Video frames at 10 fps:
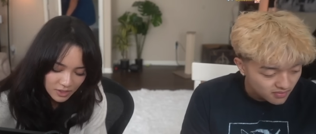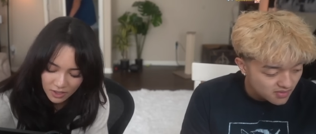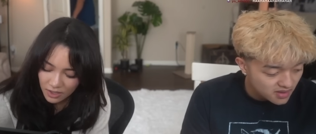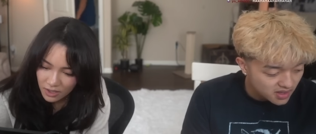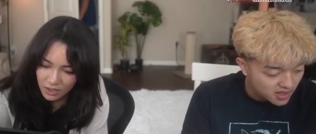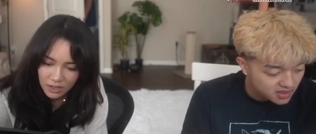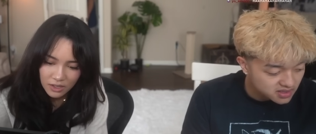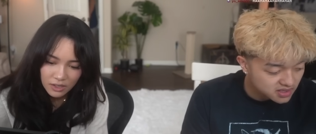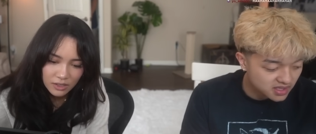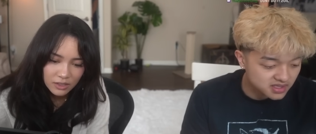Speaker 1: Yeah, he's,
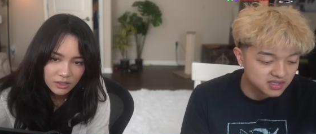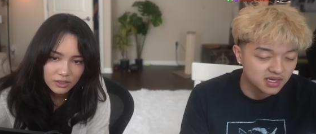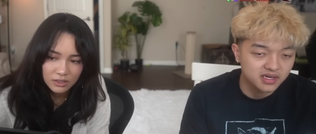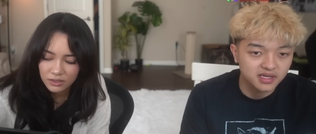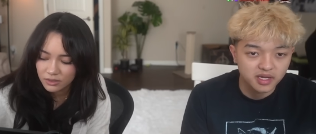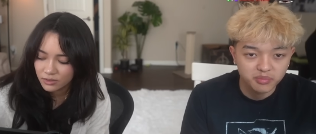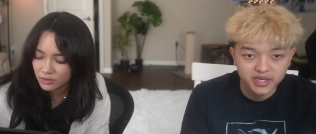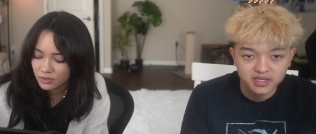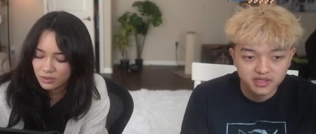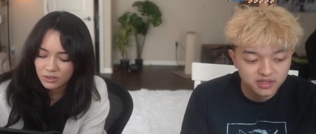he's kind of like a plate
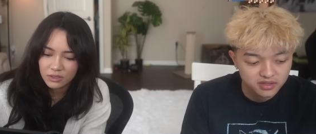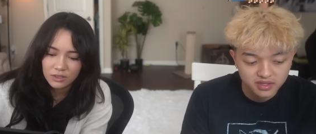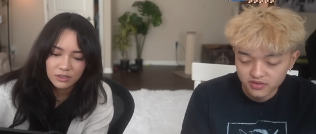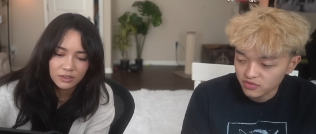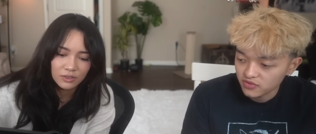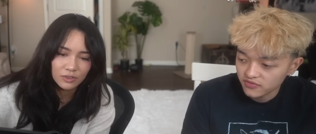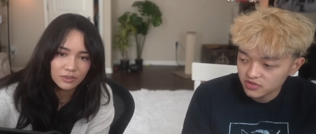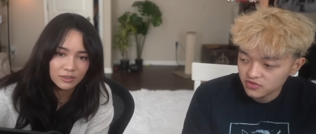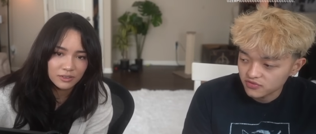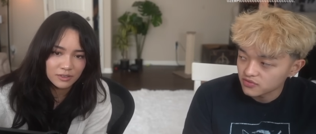cleaner. Like you don't finish your
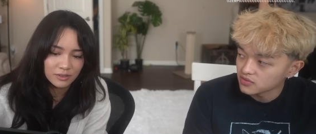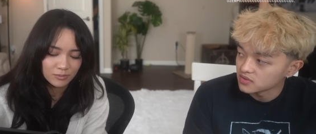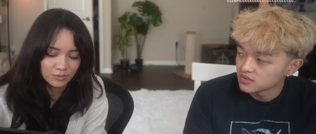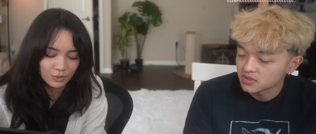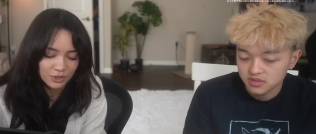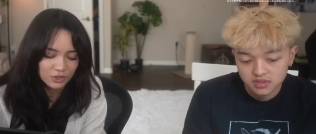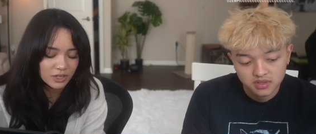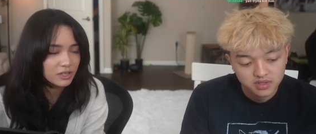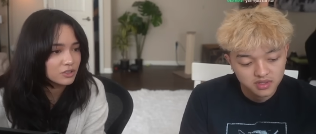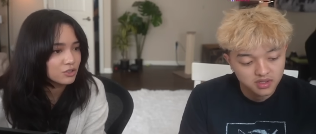food.
Speaker 2: Bro, yesterday he
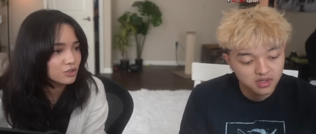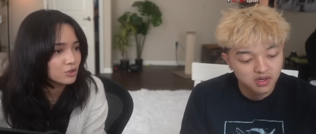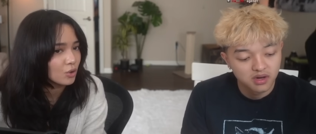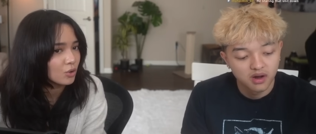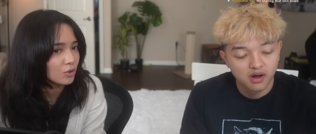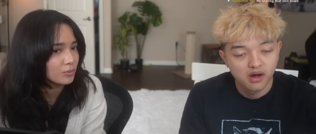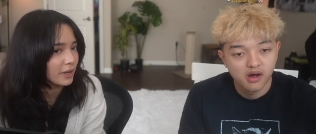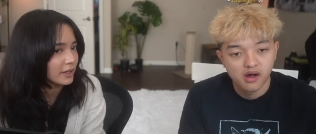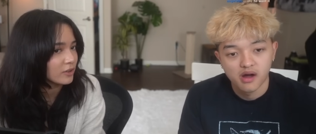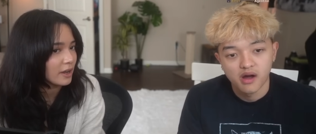stole my
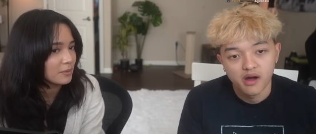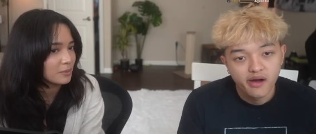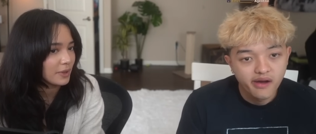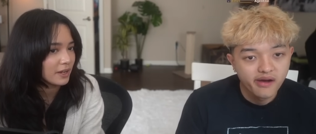Krabby Patty